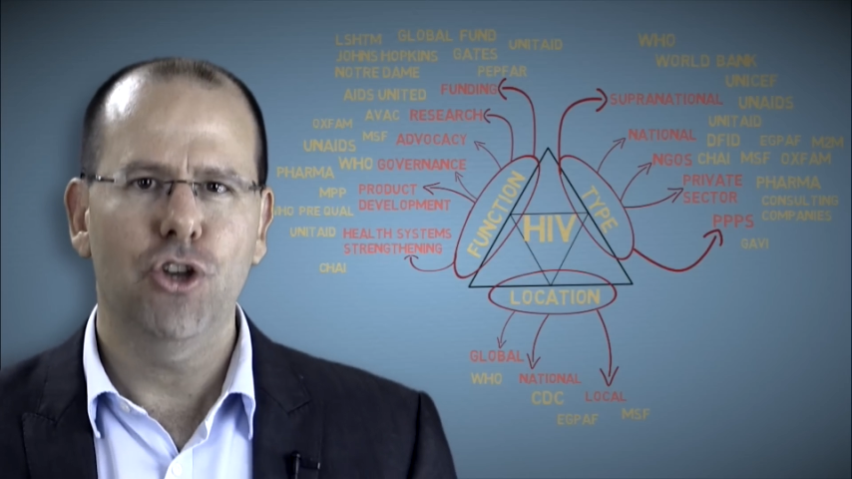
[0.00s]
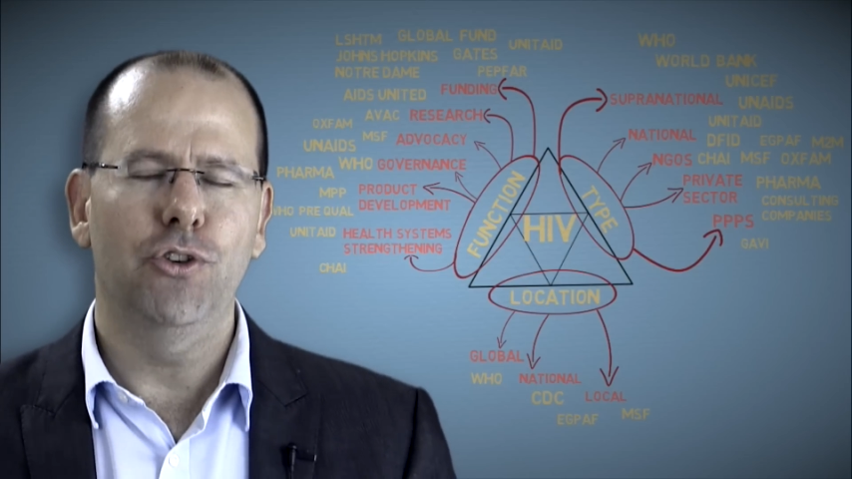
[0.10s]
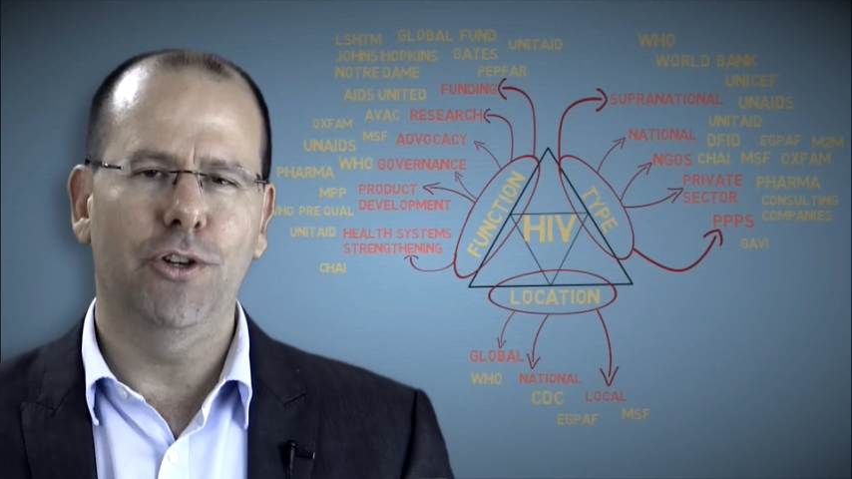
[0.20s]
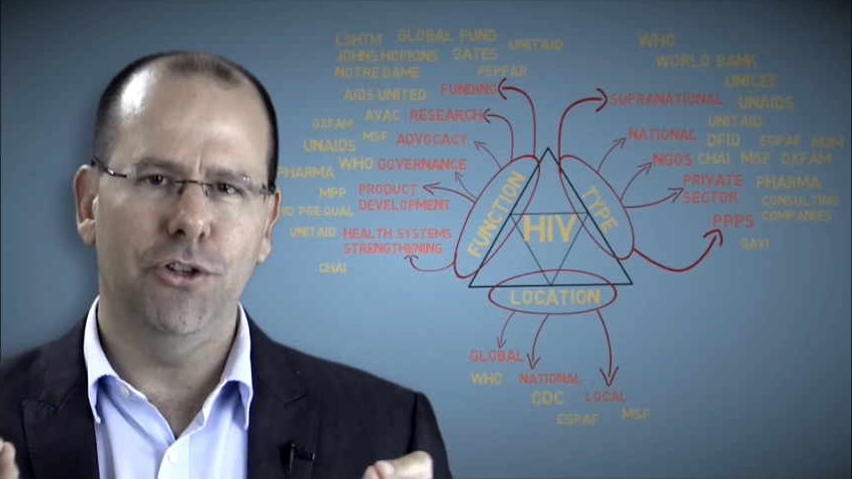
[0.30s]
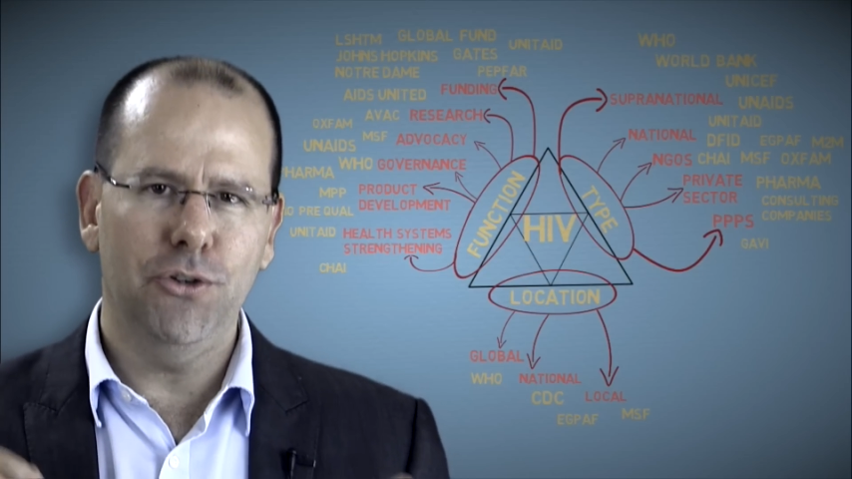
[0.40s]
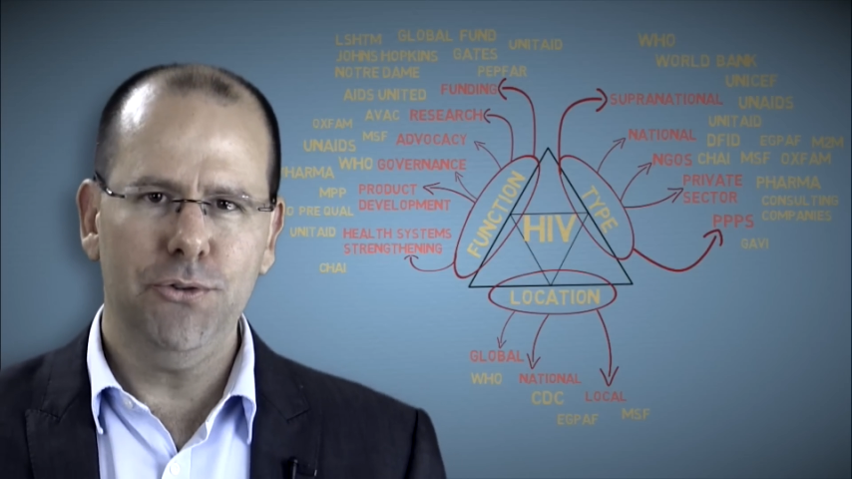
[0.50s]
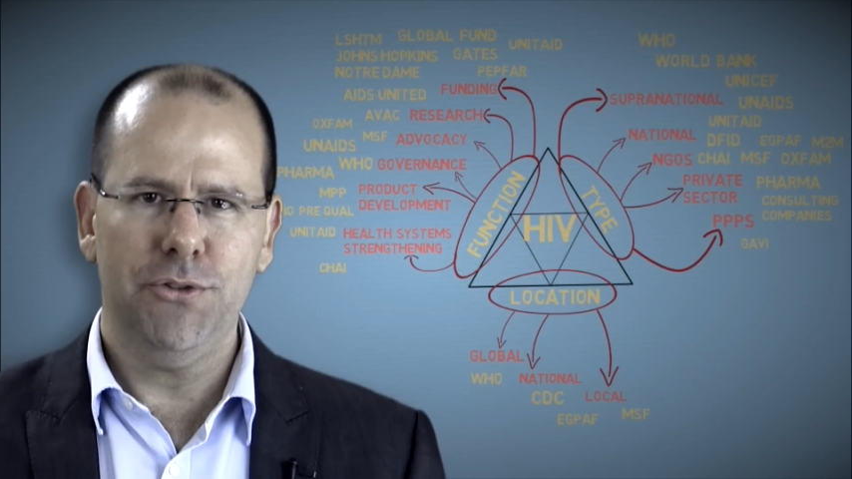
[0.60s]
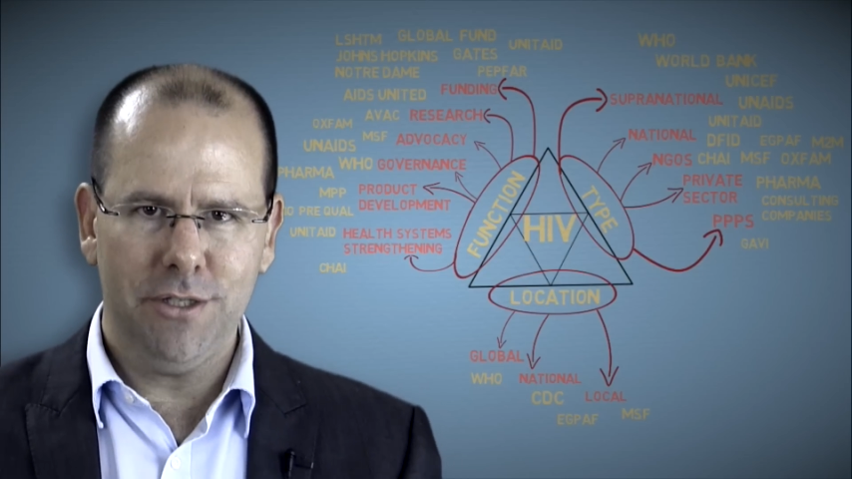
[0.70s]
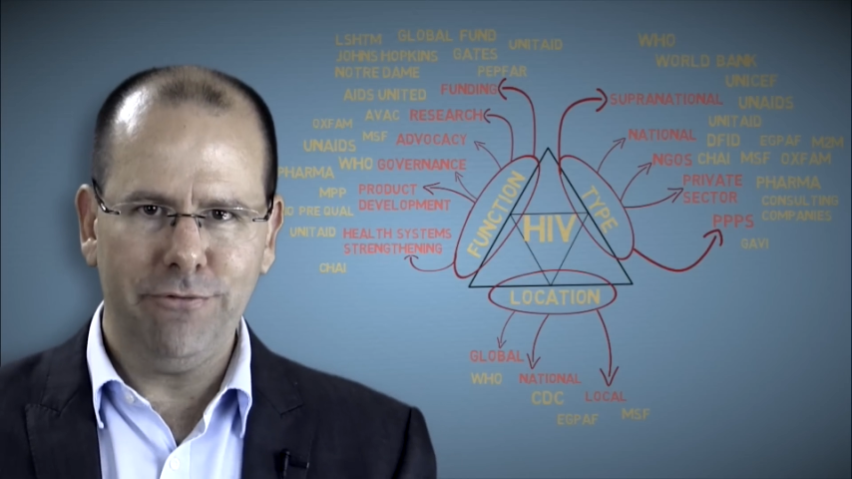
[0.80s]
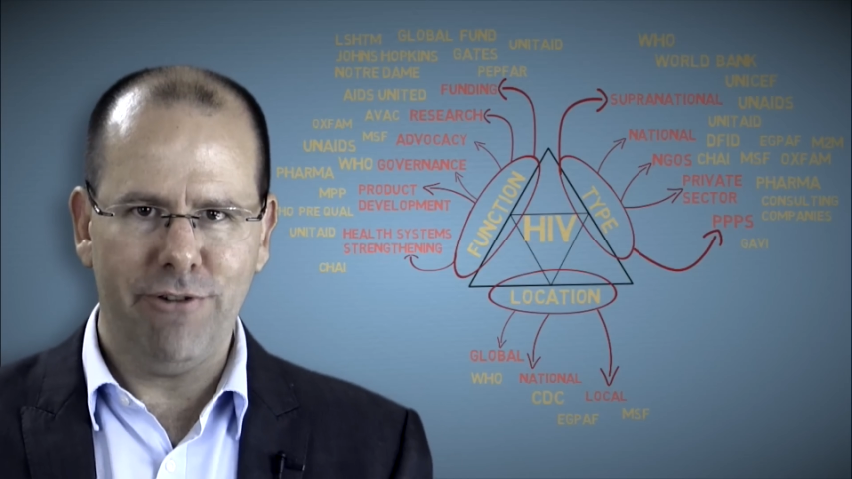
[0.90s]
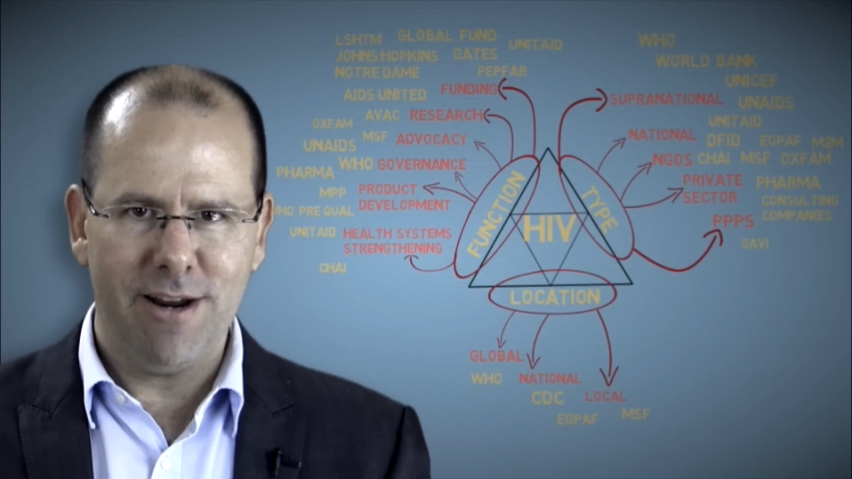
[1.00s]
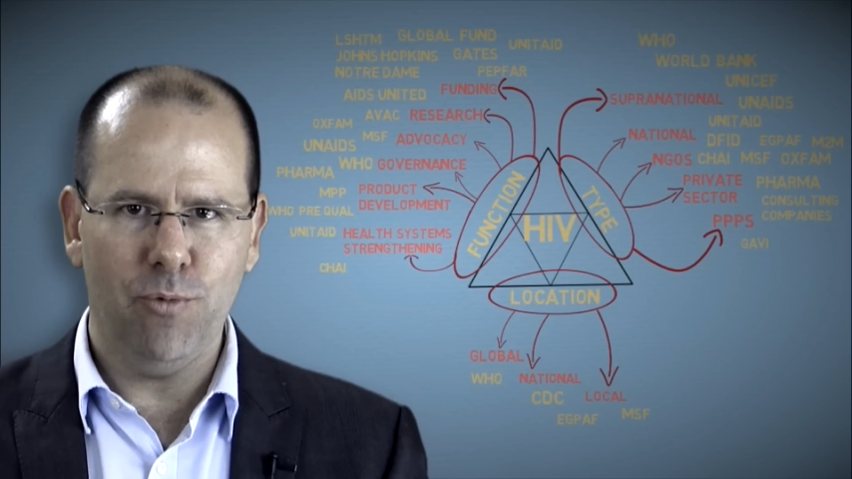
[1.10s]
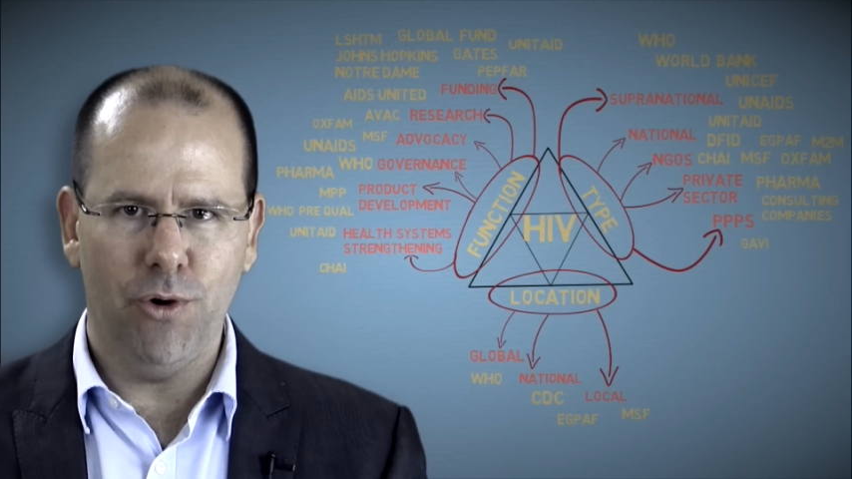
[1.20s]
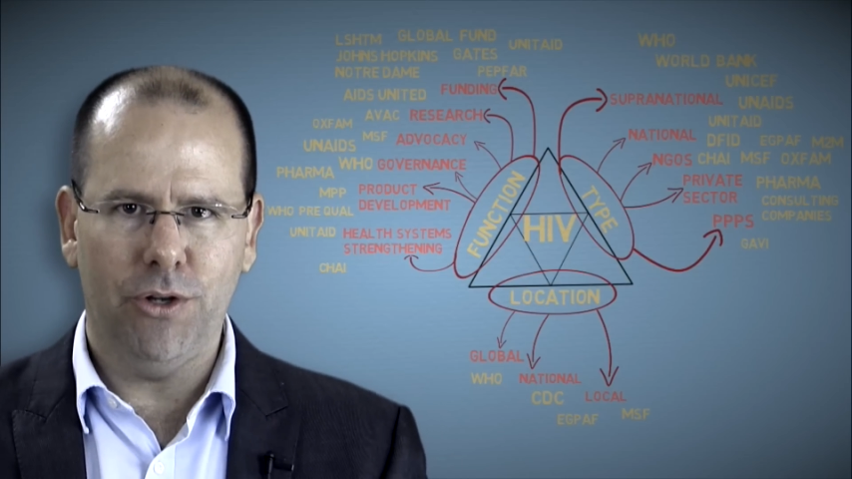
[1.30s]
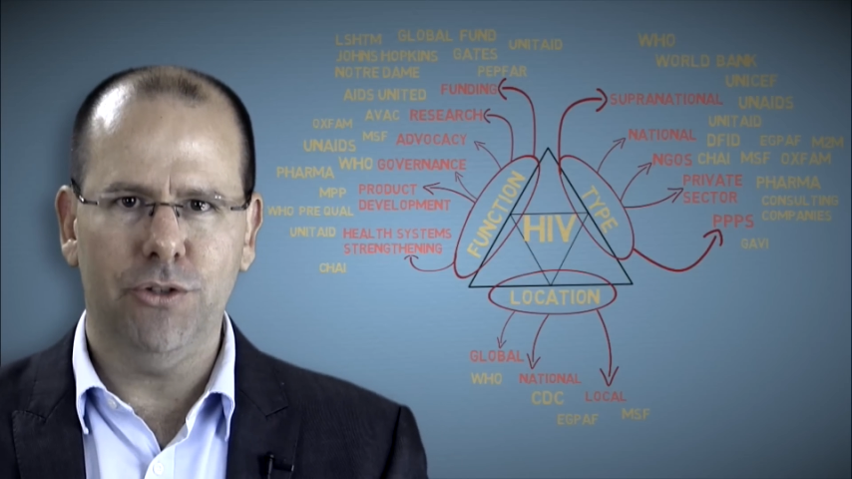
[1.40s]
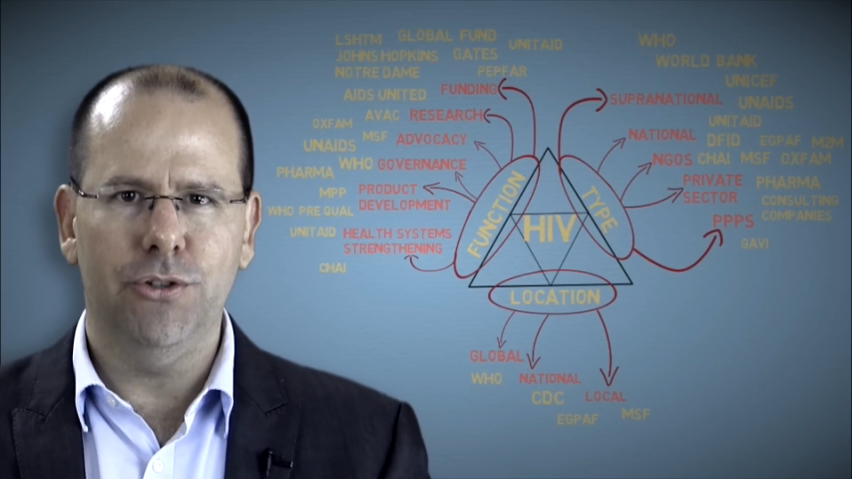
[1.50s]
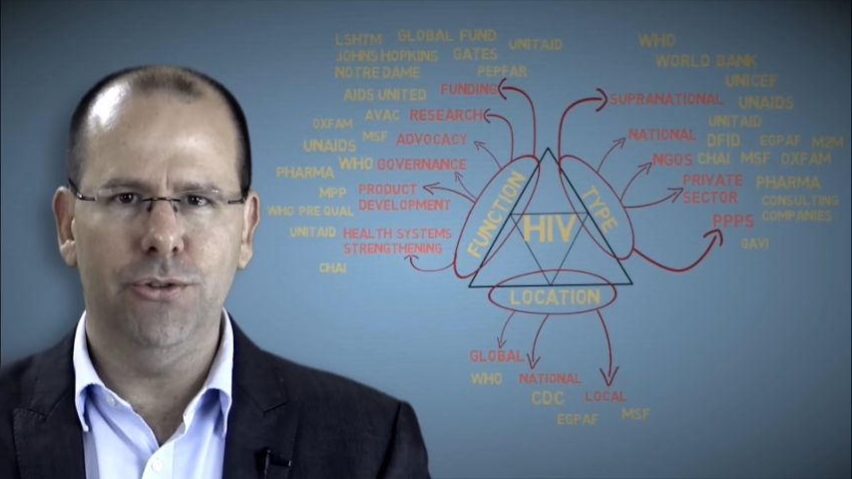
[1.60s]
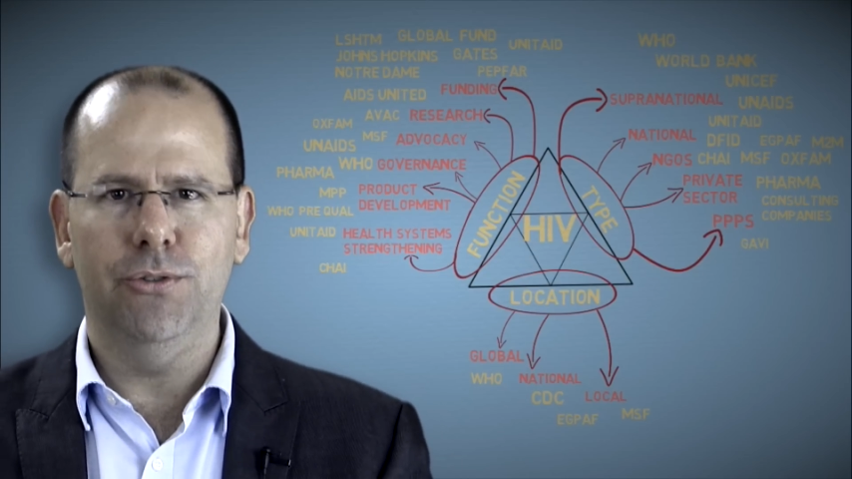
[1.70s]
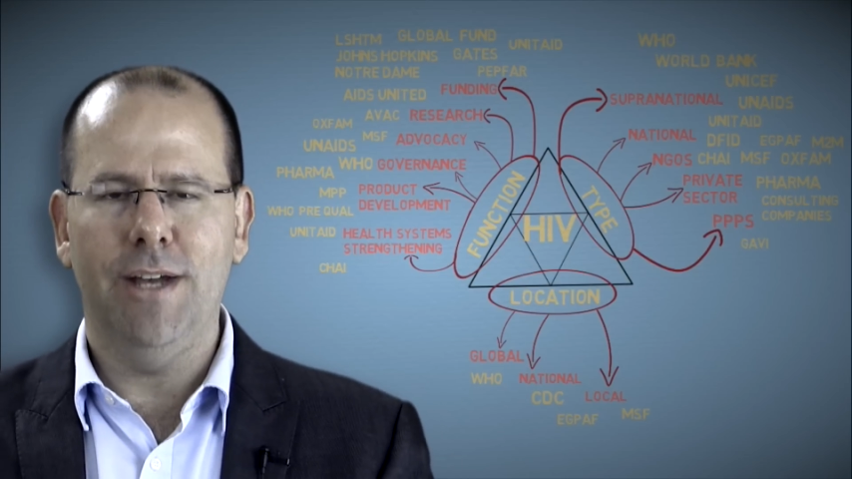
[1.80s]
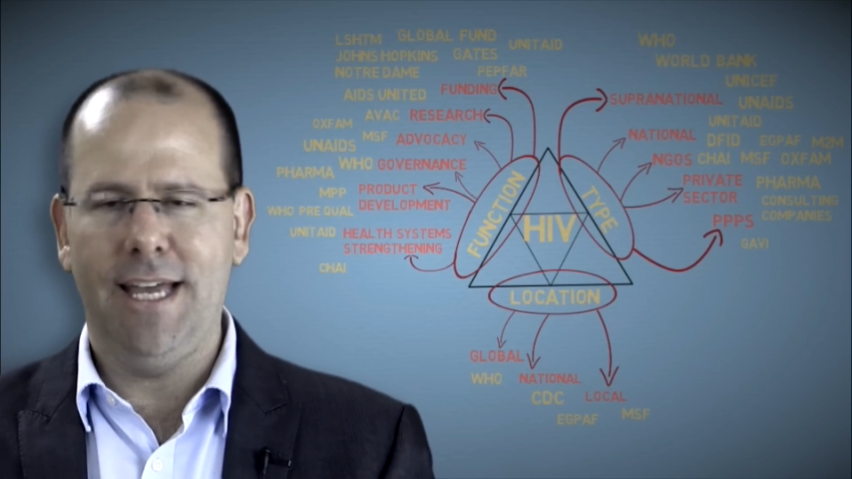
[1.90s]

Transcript: you can use this framework to do